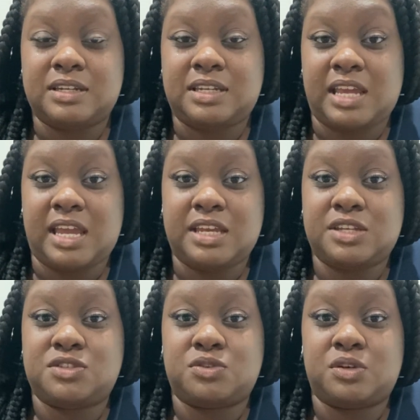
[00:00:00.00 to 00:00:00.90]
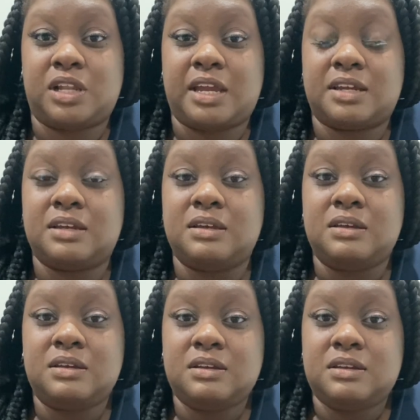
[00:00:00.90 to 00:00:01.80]
days, or like
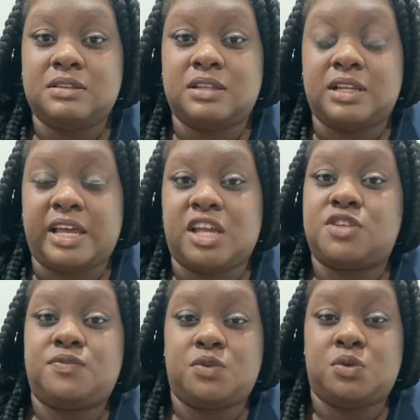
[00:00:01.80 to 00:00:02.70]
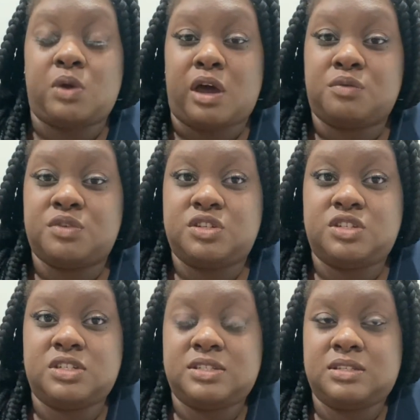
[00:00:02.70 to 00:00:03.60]
the last few
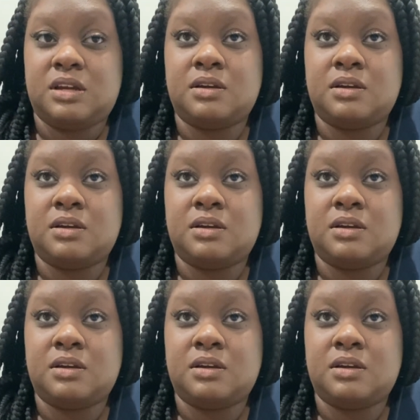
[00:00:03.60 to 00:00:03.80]
outreaches,